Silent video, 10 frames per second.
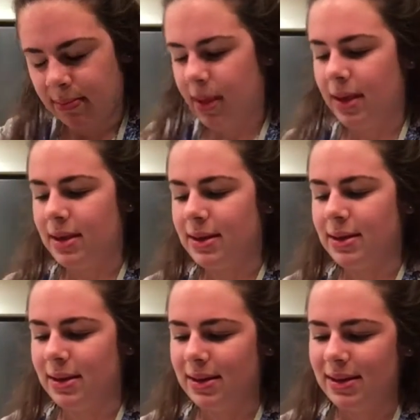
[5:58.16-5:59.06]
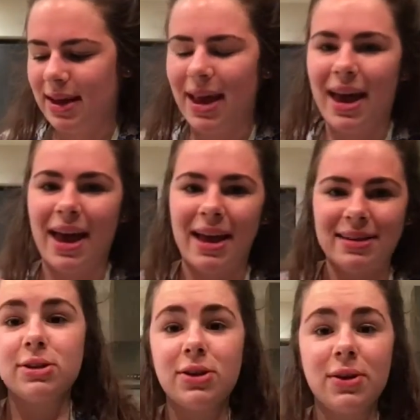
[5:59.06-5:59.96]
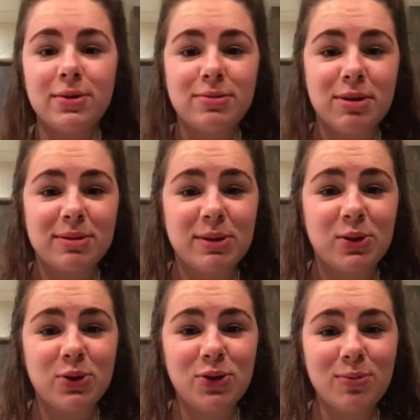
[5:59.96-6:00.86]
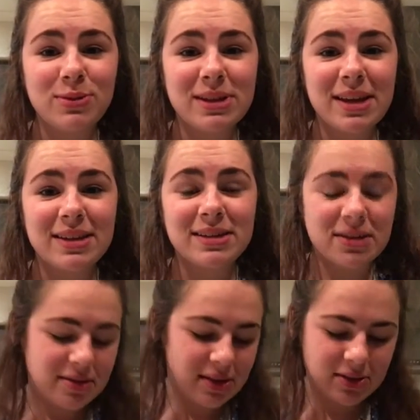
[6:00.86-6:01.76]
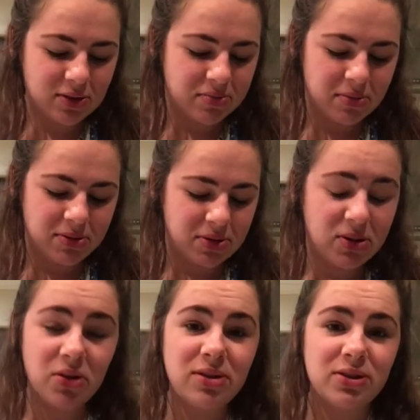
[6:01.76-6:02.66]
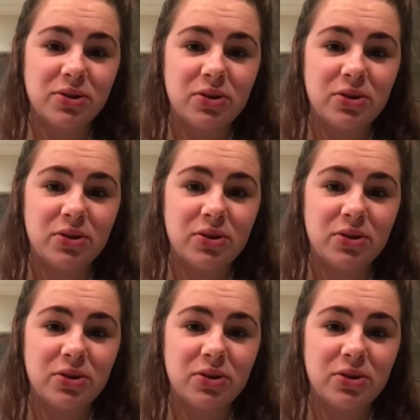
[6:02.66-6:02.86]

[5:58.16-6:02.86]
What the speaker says: Hey, haha. So that was meant to be 2 drops and it was totally 2